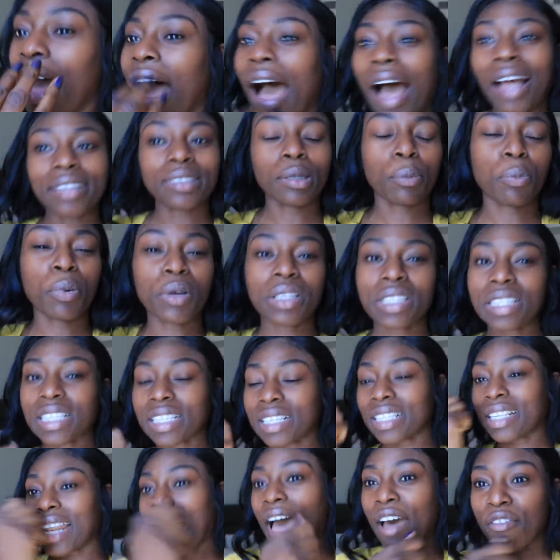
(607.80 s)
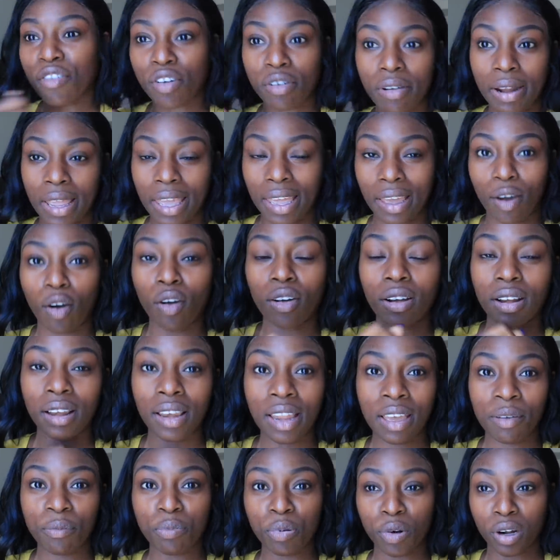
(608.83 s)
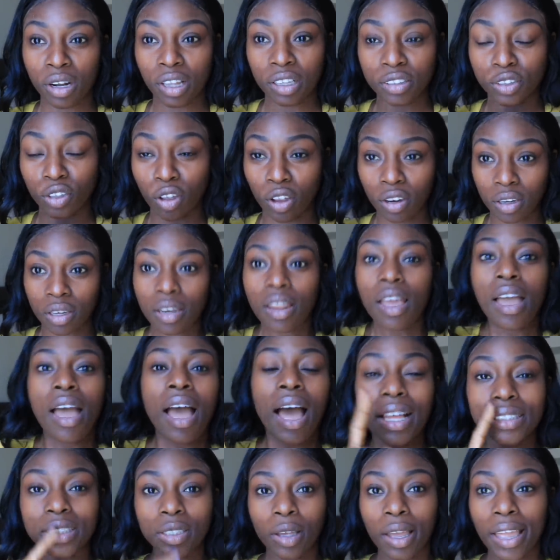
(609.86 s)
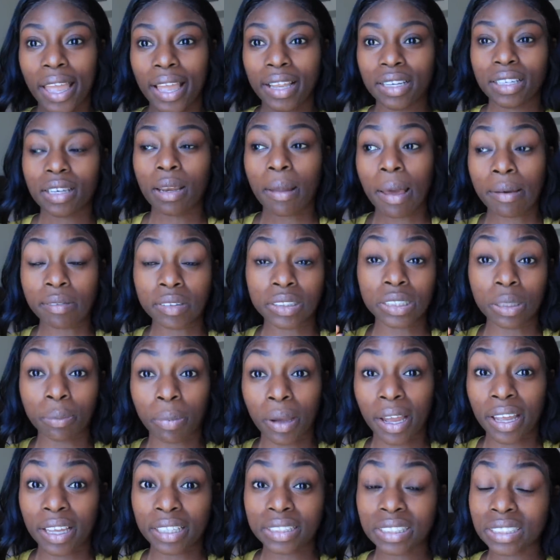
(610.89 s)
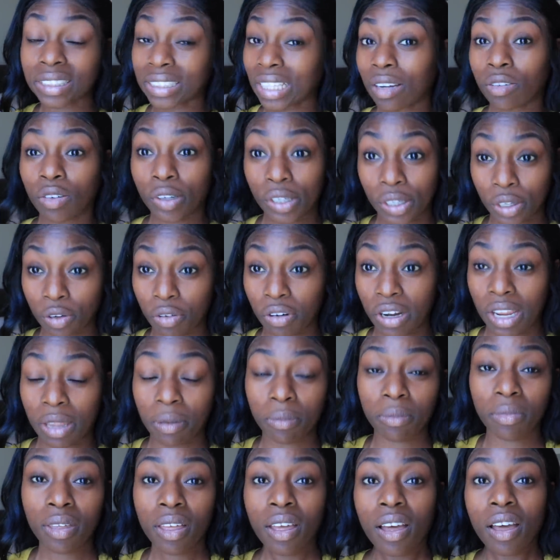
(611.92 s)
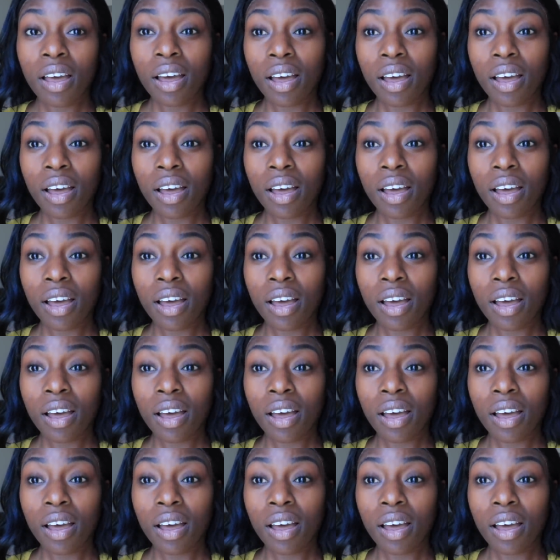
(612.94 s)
had to put slathering on lip products on, and so I ended up having to buy a steroid cream